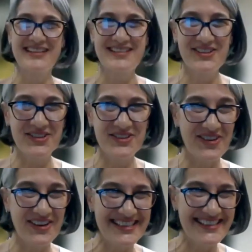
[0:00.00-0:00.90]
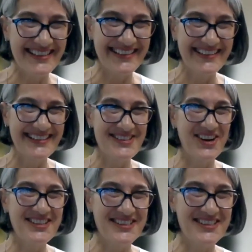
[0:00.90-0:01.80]
a good question. It's hard
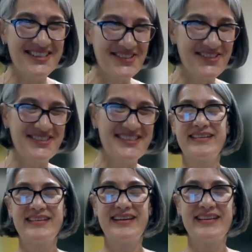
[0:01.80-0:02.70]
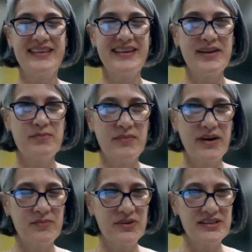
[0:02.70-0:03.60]
to choose. I think
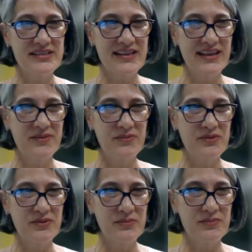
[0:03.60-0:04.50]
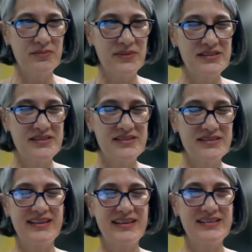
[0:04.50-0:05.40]
I'm going to say
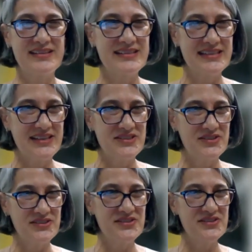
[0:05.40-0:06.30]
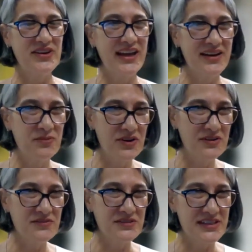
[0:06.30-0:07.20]
it's a teacher. So I had a
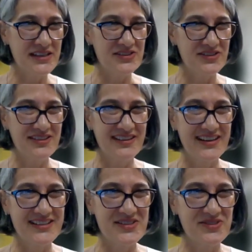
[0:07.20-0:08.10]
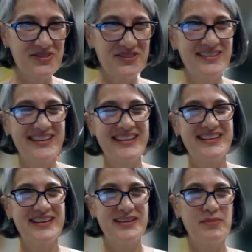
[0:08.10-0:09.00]
wonderful teacher at school,
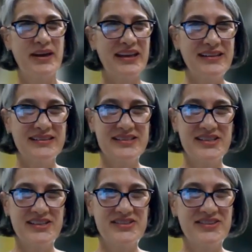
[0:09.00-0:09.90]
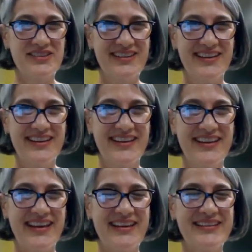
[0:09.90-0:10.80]
my English teacher.
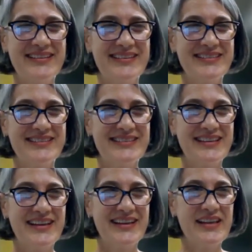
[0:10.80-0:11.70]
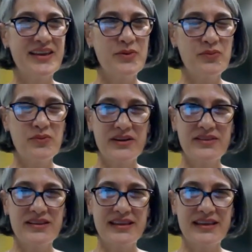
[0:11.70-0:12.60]
And I think one of
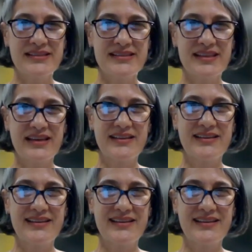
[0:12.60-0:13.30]
the things that